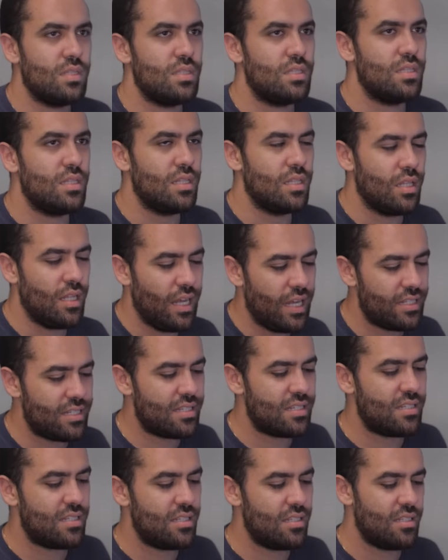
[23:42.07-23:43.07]

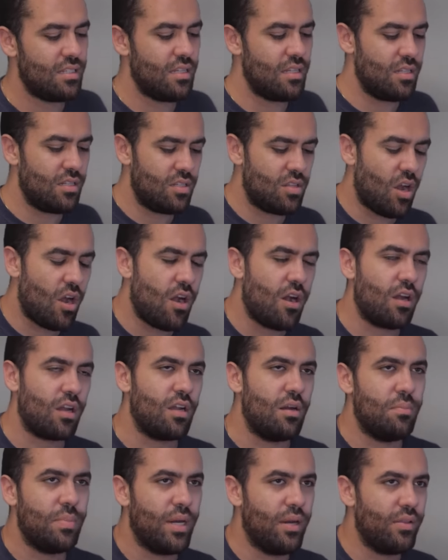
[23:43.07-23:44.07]
Let's talk
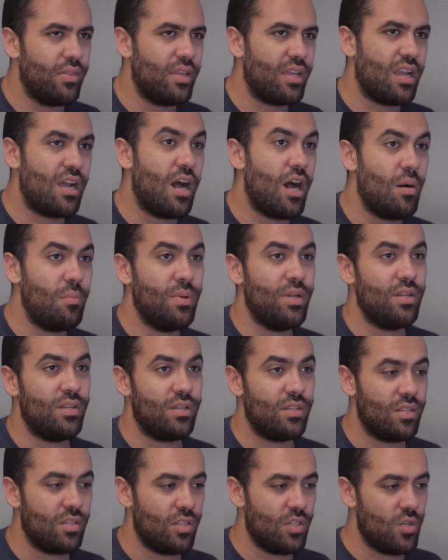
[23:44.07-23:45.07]
about the
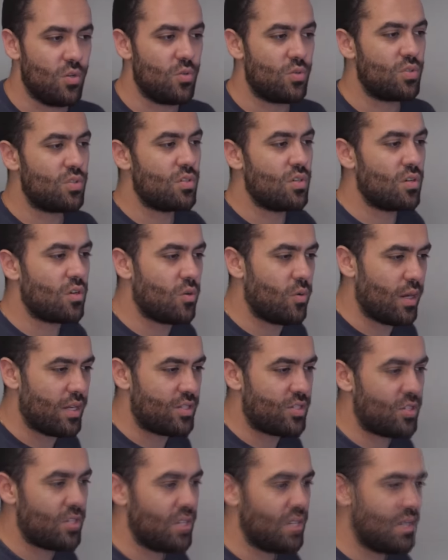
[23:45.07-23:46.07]
common use
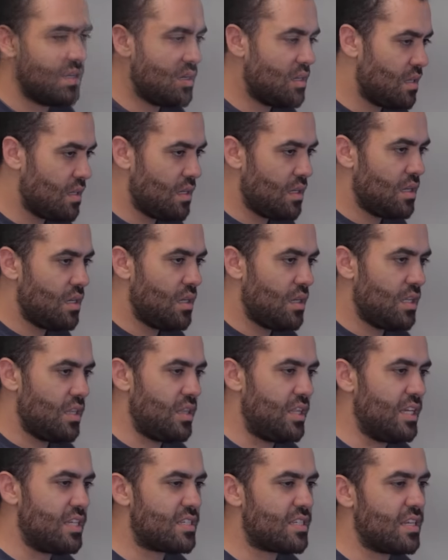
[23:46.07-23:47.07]
question
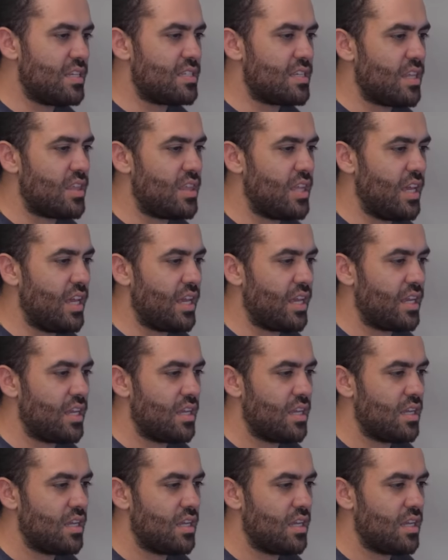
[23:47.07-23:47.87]
this is a thing